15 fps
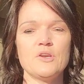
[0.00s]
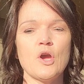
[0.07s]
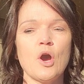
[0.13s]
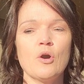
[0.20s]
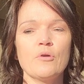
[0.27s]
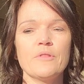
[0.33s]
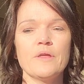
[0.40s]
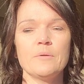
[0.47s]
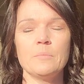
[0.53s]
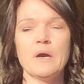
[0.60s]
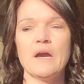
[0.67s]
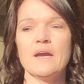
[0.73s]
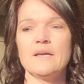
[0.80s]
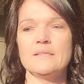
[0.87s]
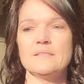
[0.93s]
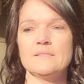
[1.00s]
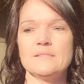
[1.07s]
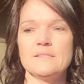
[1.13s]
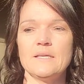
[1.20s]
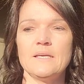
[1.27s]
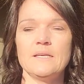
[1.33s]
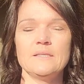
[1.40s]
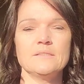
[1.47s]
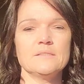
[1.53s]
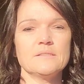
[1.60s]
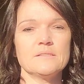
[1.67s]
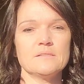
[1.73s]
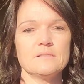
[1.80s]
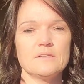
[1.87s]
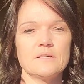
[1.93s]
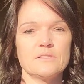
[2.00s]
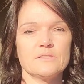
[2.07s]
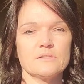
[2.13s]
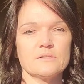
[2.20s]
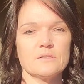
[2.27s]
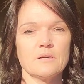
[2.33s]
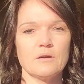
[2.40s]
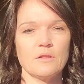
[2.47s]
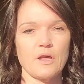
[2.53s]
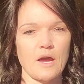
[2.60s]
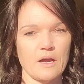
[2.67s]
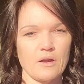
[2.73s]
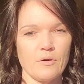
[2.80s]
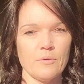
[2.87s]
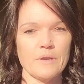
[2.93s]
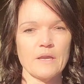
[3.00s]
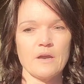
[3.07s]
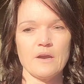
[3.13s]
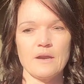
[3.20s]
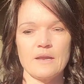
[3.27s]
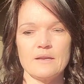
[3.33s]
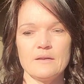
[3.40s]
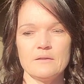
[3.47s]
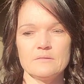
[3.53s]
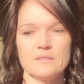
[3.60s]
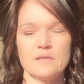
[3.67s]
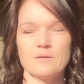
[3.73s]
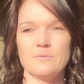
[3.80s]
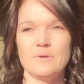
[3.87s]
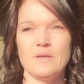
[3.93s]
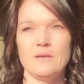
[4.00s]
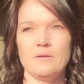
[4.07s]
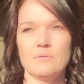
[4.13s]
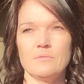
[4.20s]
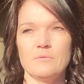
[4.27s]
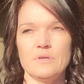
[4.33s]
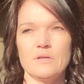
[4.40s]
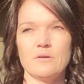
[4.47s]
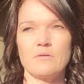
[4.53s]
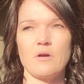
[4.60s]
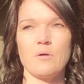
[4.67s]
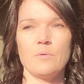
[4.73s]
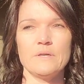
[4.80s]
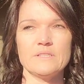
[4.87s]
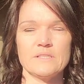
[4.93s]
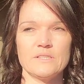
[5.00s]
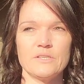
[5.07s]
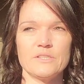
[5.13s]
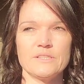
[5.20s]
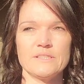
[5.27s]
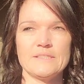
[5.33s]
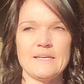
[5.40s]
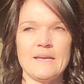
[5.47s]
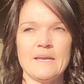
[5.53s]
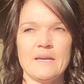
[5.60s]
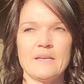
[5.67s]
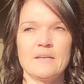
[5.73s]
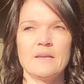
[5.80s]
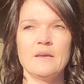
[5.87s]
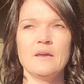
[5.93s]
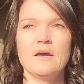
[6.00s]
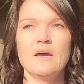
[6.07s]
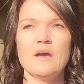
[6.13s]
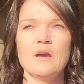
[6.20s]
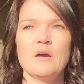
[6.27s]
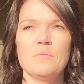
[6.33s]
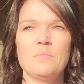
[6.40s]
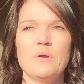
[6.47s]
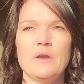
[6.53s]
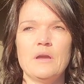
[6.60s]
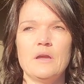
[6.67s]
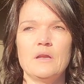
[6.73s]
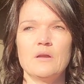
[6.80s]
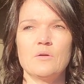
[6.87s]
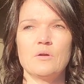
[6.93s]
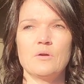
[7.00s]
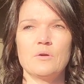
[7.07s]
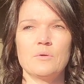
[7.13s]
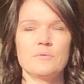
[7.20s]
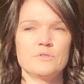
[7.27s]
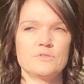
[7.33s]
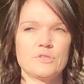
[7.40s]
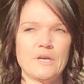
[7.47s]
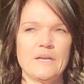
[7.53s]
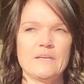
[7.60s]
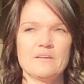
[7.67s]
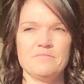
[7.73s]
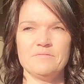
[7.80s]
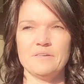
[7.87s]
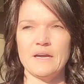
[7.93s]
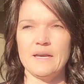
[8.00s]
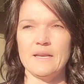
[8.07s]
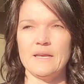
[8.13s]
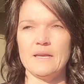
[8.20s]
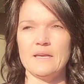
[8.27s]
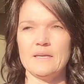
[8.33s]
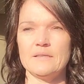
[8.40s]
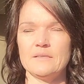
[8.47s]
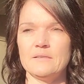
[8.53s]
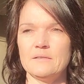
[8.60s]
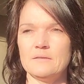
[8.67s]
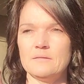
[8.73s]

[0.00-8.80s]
Know that behind the scenes there's a lot going on that we don't always understand, but trying to fight it,